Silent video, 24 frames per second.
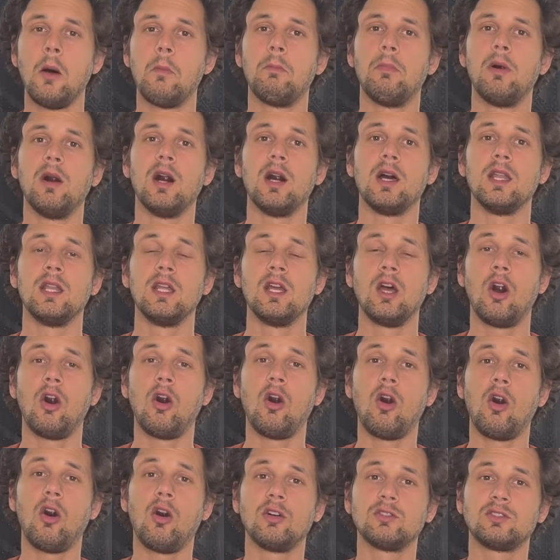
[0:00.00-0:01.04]
But
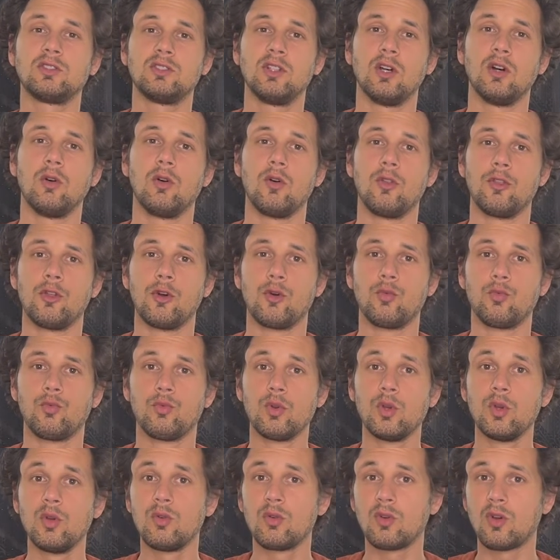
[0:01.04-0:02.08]
also, the
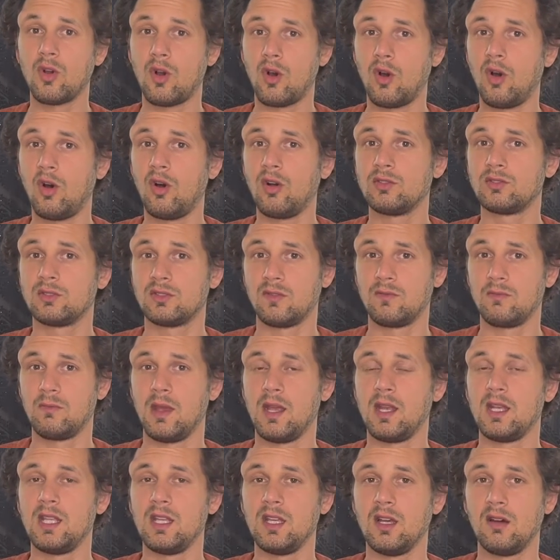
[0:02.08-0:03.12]
root cause of
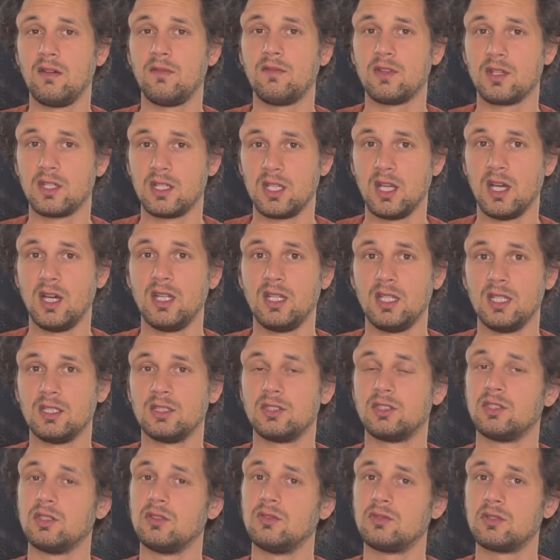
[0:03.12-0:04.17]
many of the gut
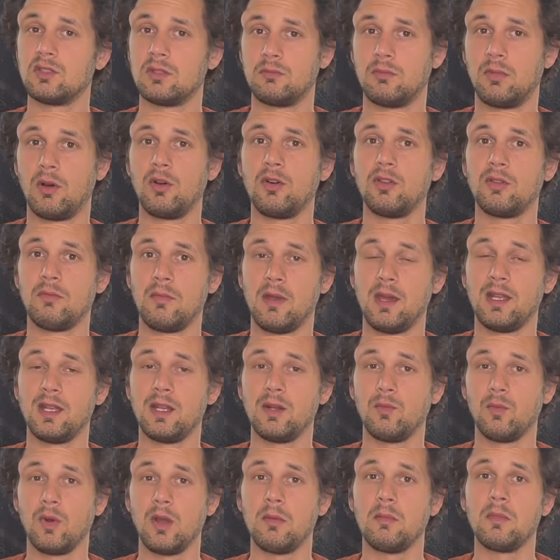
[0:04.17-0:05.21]
issues in both men
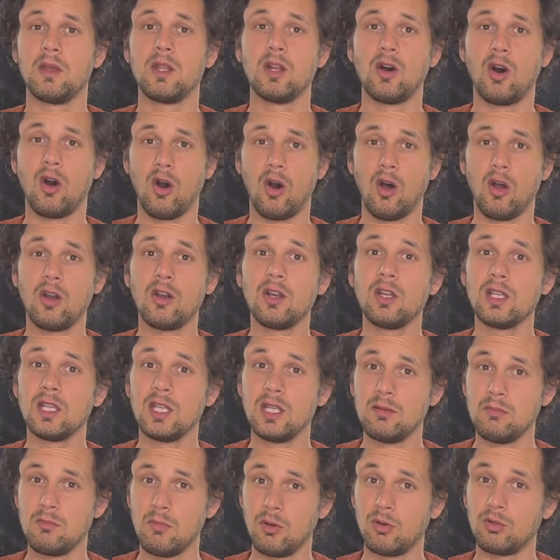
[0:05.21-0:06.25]
and women are
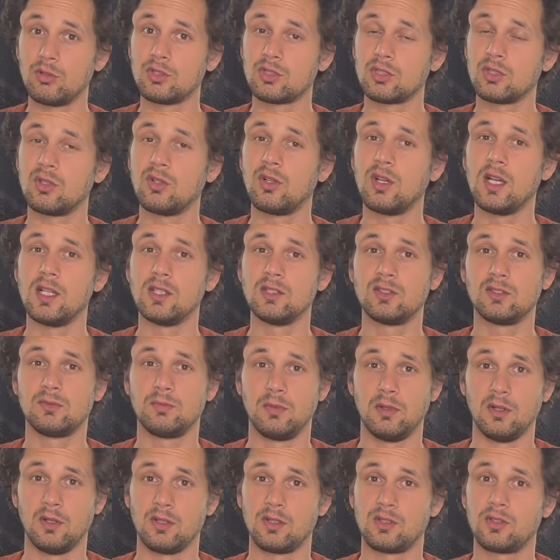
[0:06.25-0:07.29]
emotional and
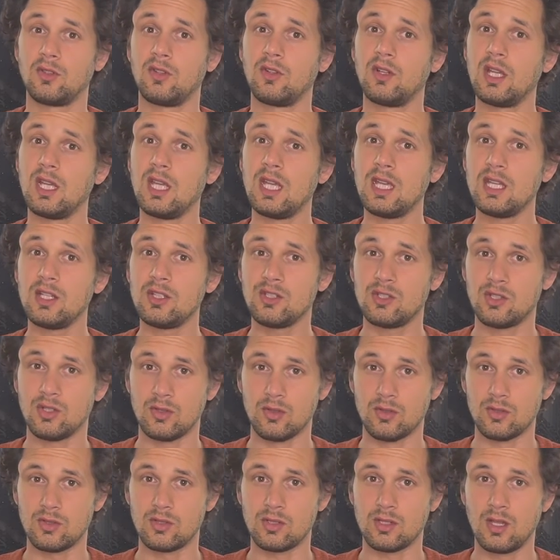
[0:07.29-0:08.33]
spiritual
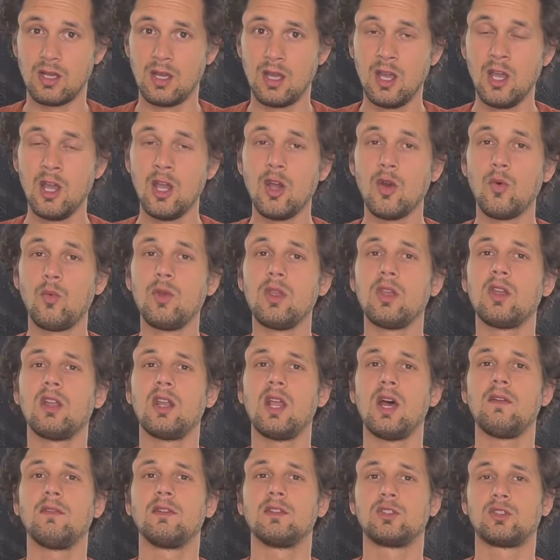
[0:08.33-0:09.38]
issues. We could
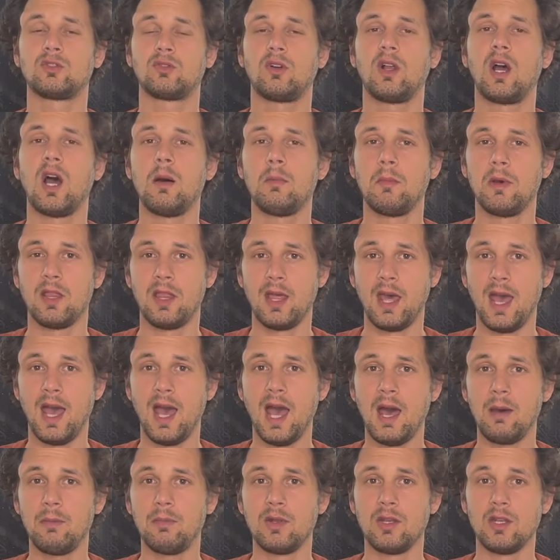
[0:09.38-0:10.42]
have a trauma that
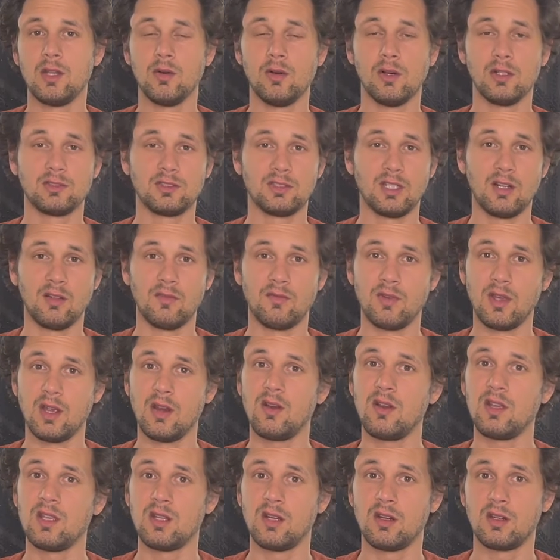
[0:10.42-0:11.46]
happened to us at a
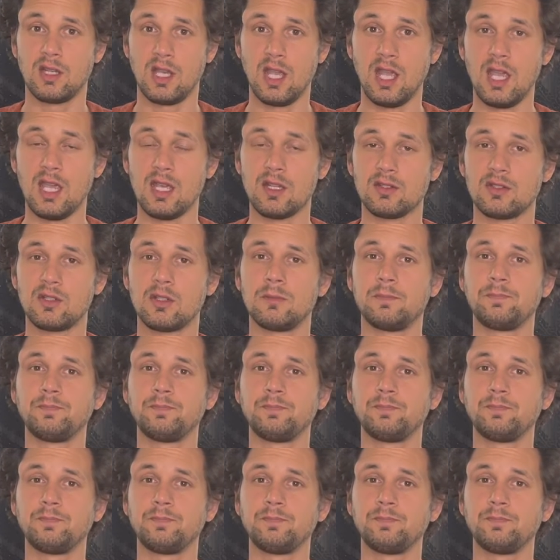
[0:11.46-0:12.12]
very young age